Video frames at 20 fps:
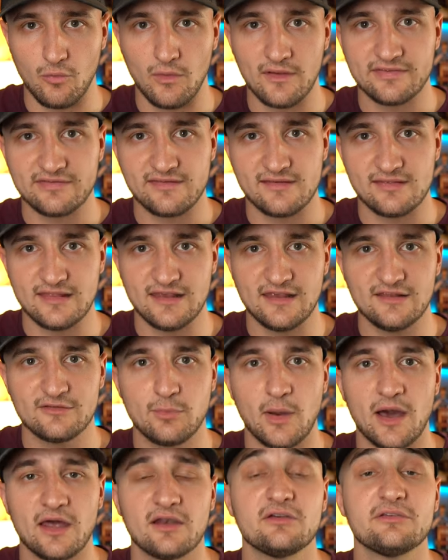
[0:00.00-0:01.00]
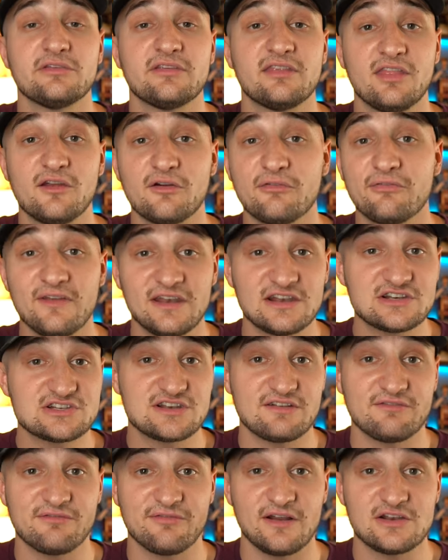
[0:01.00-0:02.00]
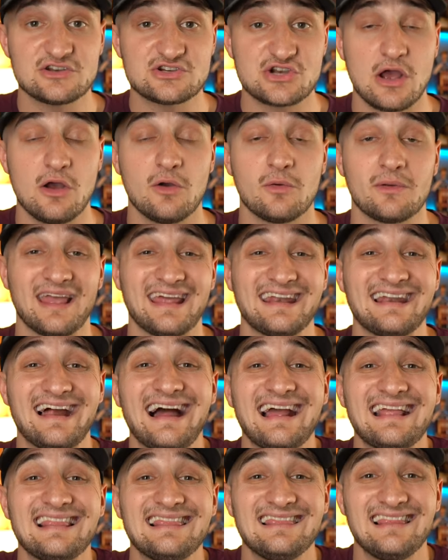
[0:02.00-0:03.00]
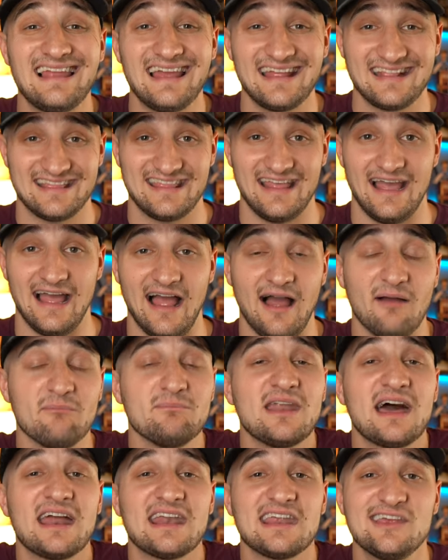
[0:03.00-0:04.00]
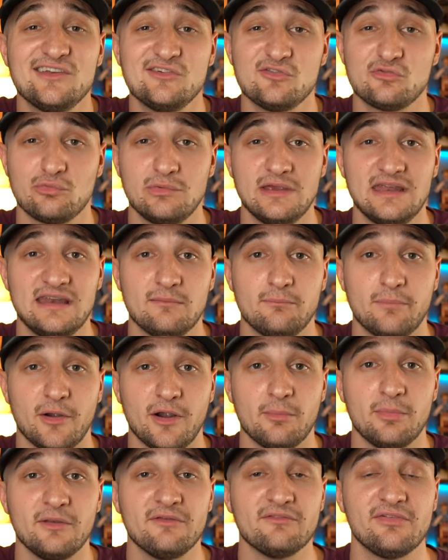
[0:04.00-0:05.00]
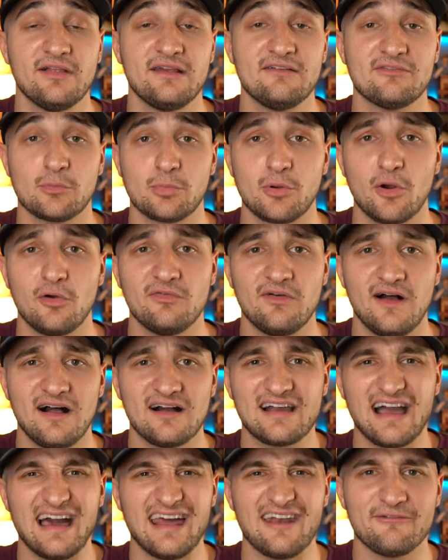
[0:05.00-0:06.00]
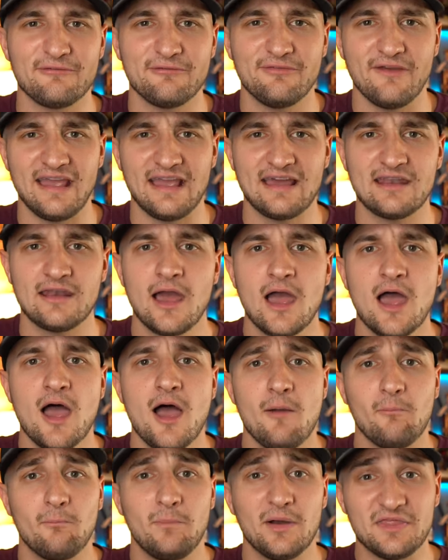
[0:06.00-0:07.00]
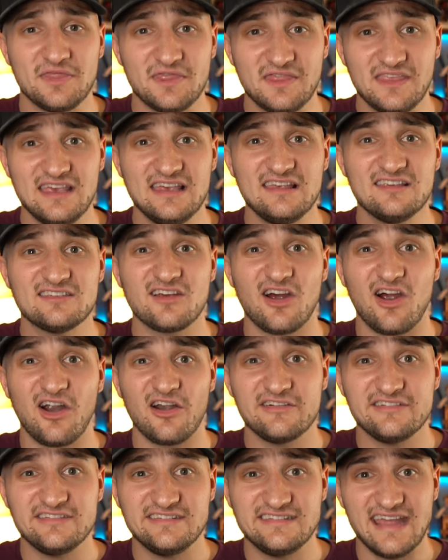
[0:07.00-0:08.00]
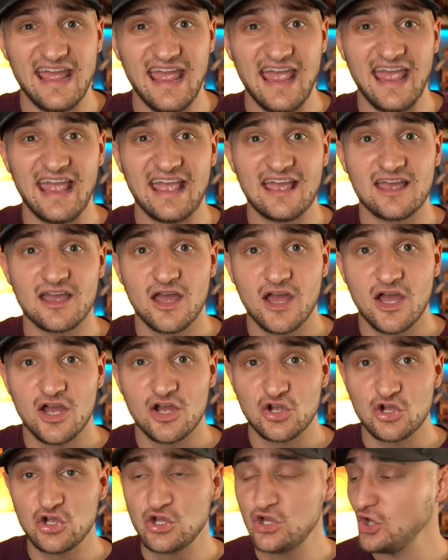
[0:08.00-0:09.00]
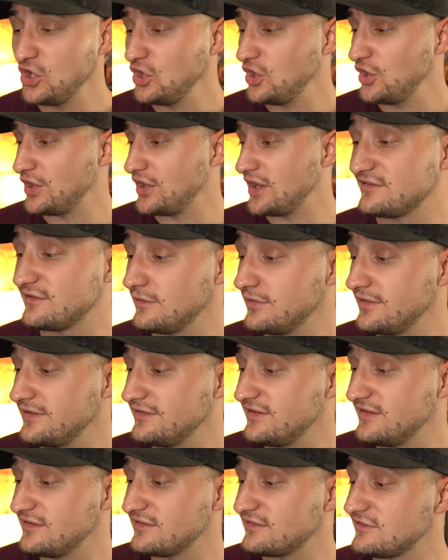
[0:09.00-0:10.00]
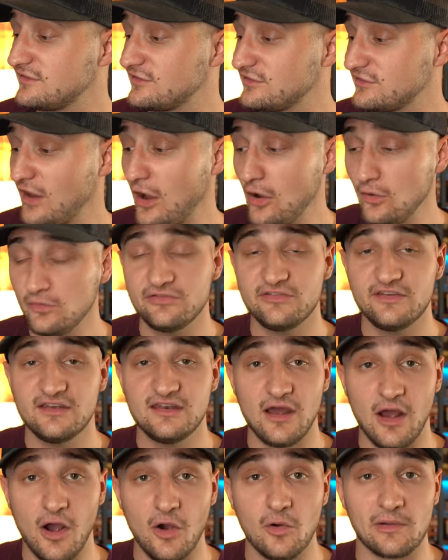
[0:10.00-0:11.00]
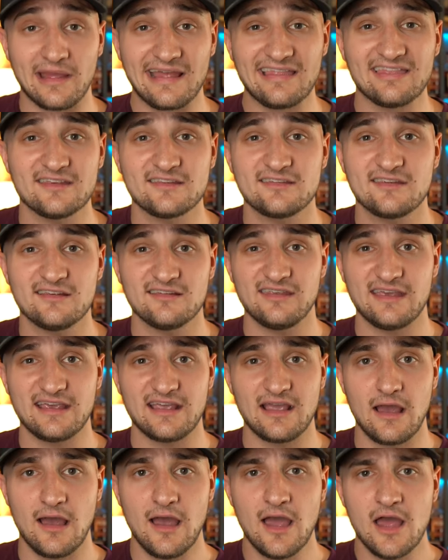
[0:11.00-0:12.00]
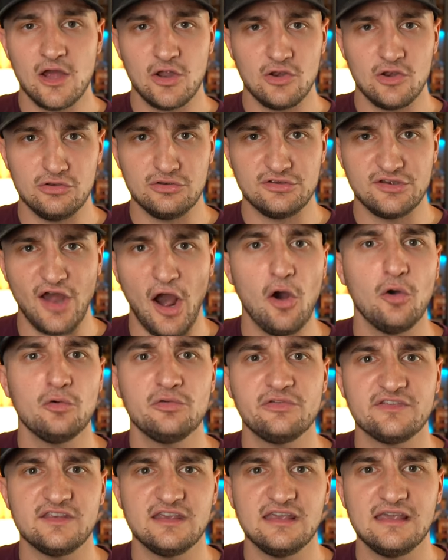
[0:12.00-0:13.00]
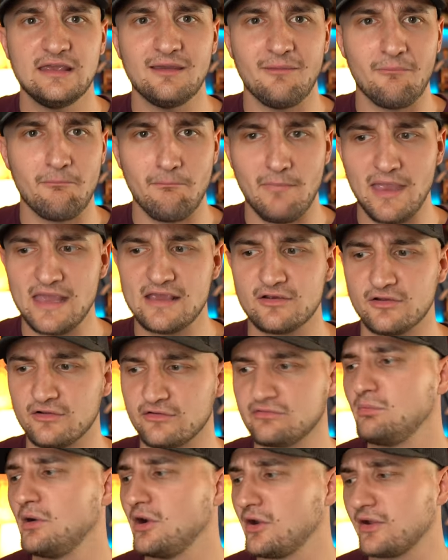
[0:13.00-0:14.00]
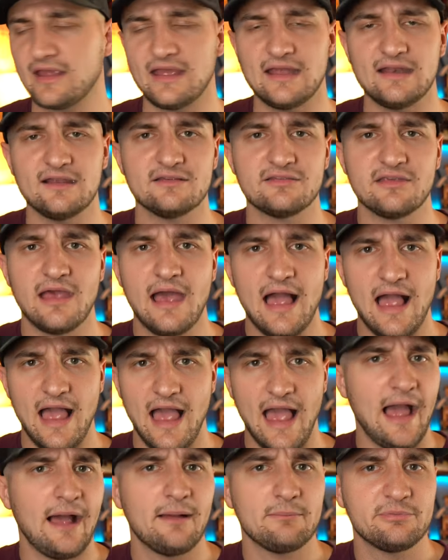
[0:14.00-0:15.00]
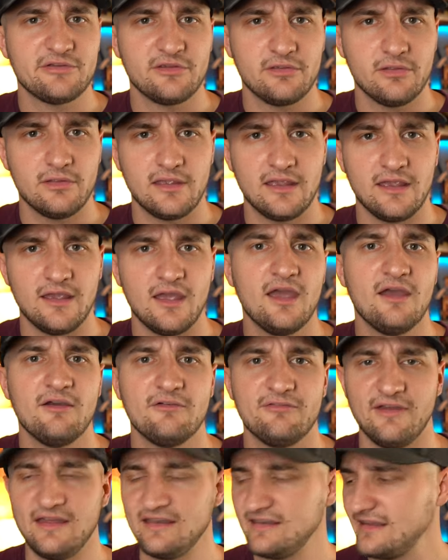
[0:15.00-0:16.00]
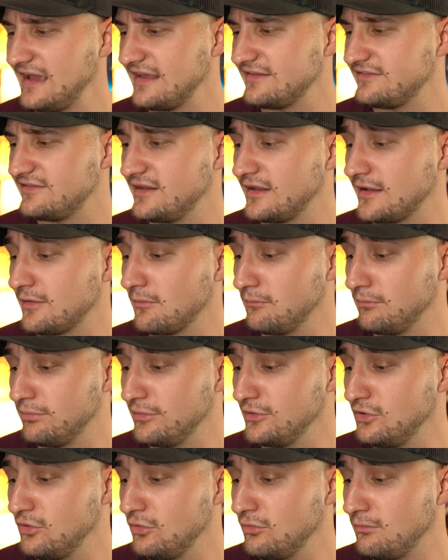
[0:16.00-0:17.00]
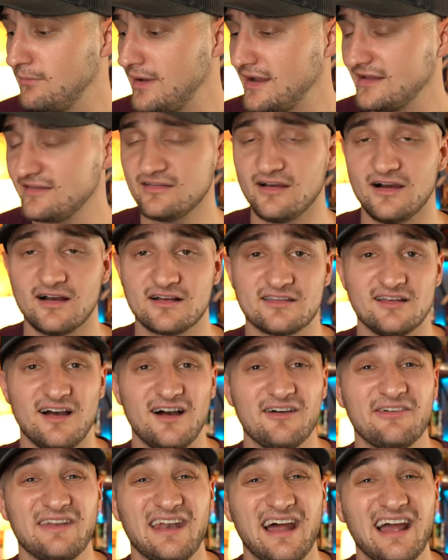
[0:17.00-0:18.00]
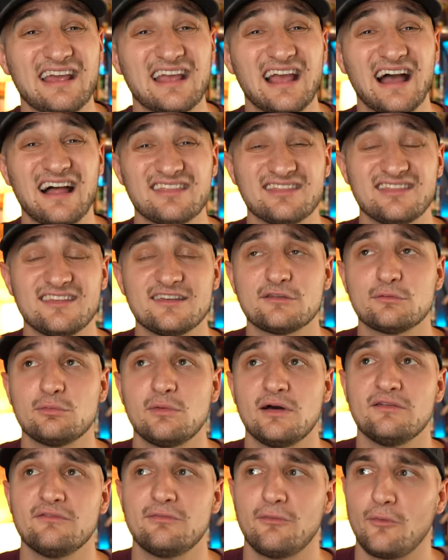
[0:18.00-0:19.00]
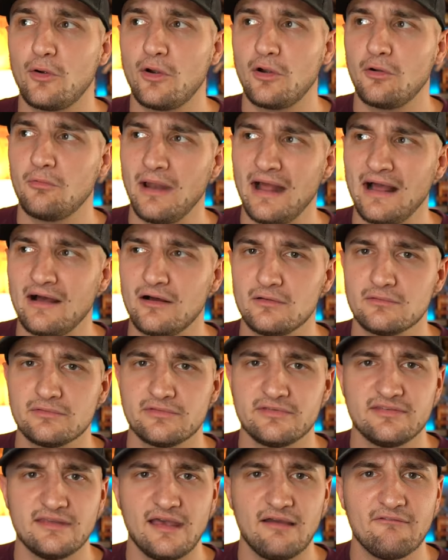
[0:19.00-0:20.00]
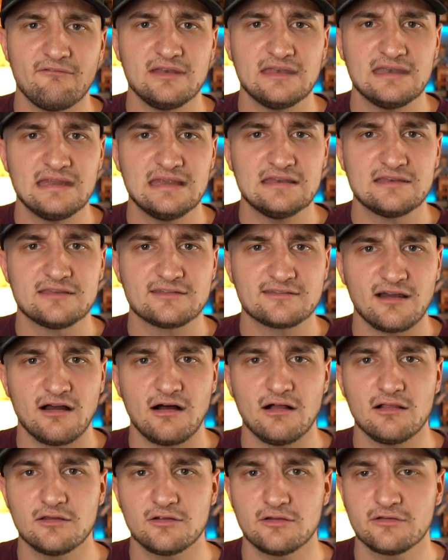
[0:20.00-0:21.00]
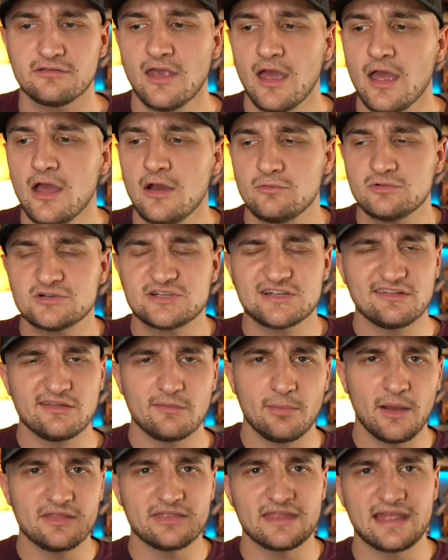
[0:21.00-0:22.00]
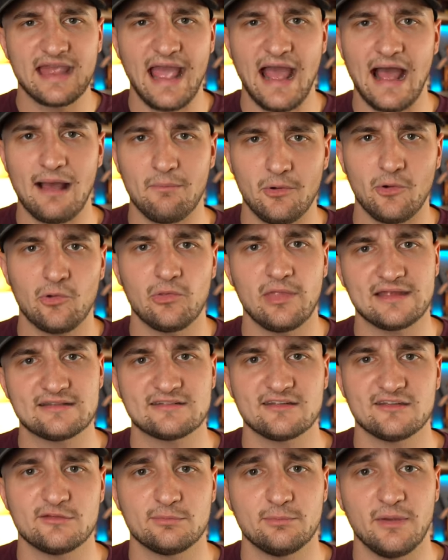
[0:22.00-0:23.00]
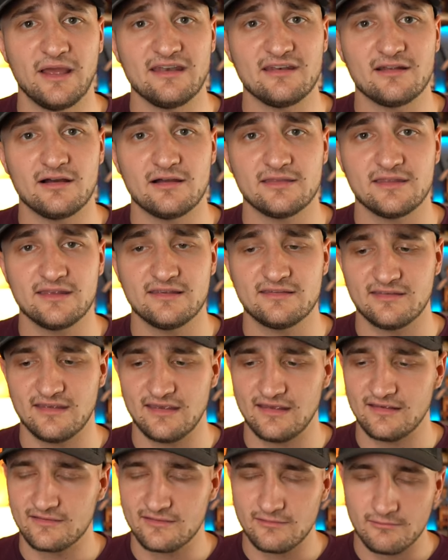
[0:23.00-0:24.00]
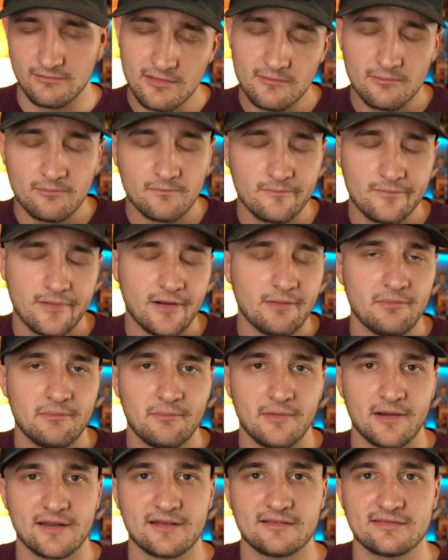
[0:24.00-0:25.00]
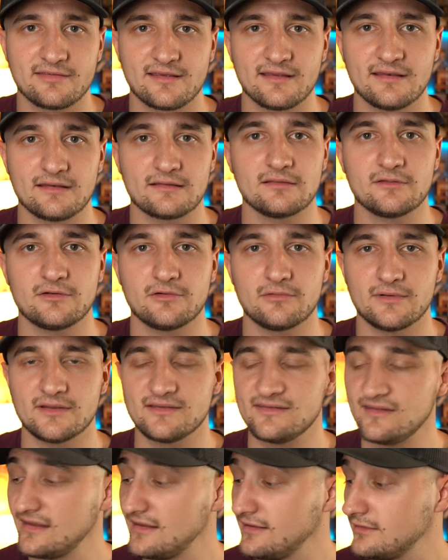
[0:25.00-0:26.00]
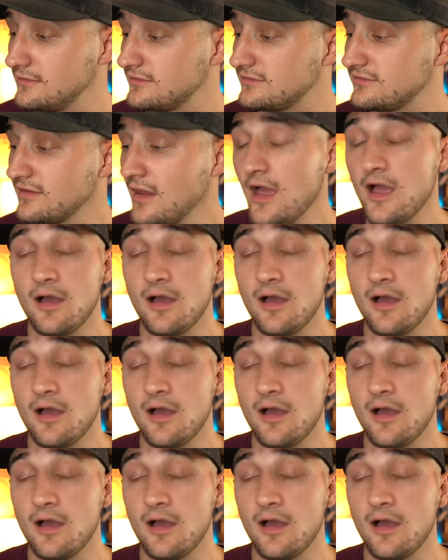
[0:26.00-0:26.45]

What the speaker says: ones in these bottles, they're finished in French oak, and I like that. I'm not a huge weeded bourbon flavor profile kind of fan, but these are dang good. So this is just toasted oak, and this is like a toasty Maker's Mark. It is absolutely fantastic. Blew my socks off, and I got this one for around $70, which is about the cap I would like to spend on these things. The bourbon market's getting a little ridiculous,